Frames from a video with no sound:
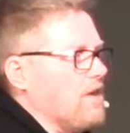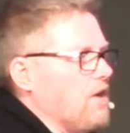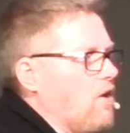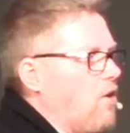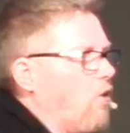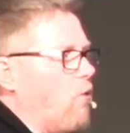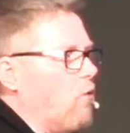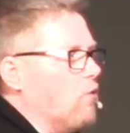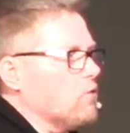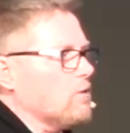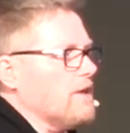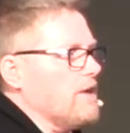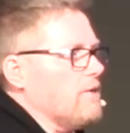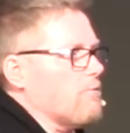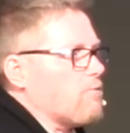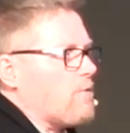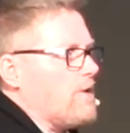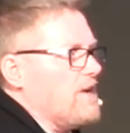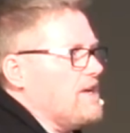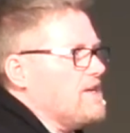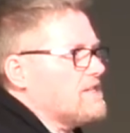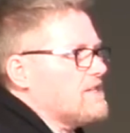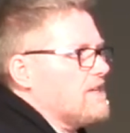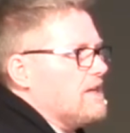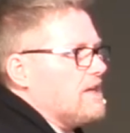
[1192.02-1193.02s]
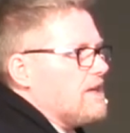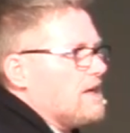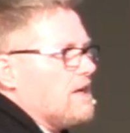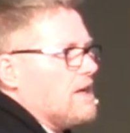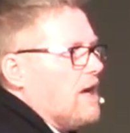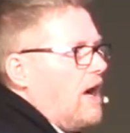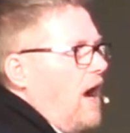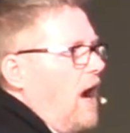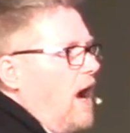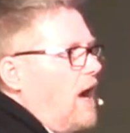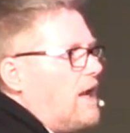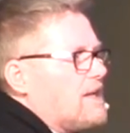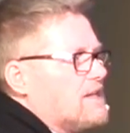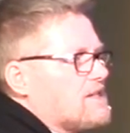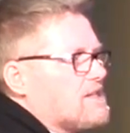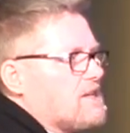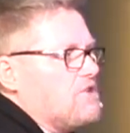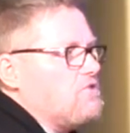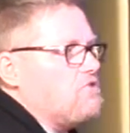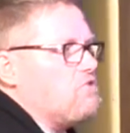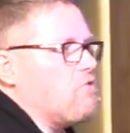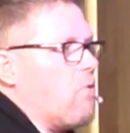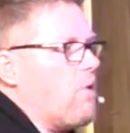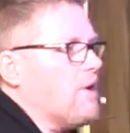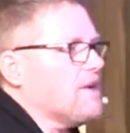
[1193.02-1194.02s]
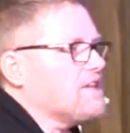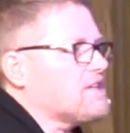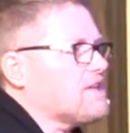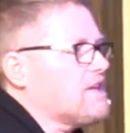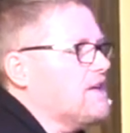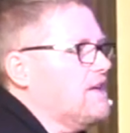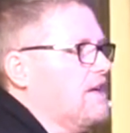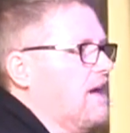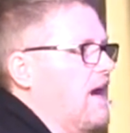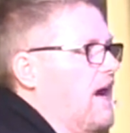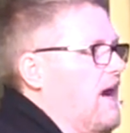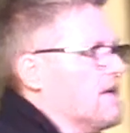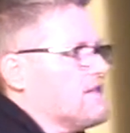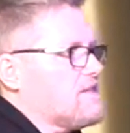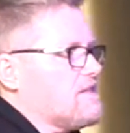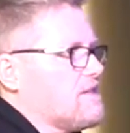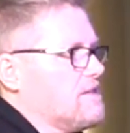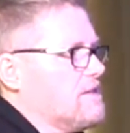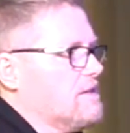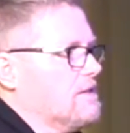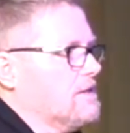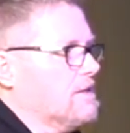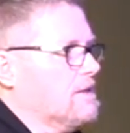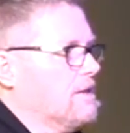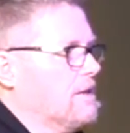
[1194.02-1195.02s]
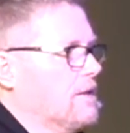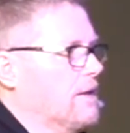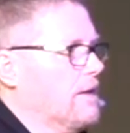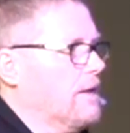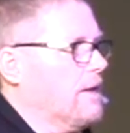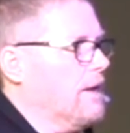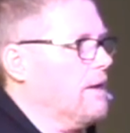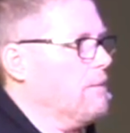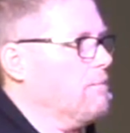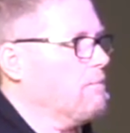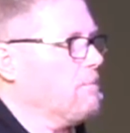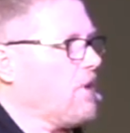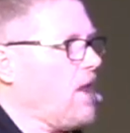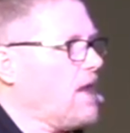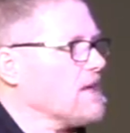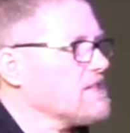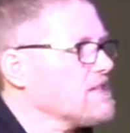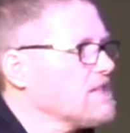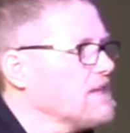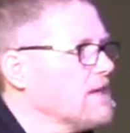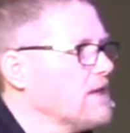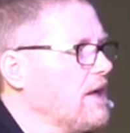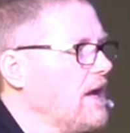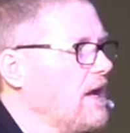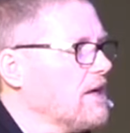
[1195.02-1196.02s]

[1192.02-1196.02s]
the only reason God is anointing us and blessing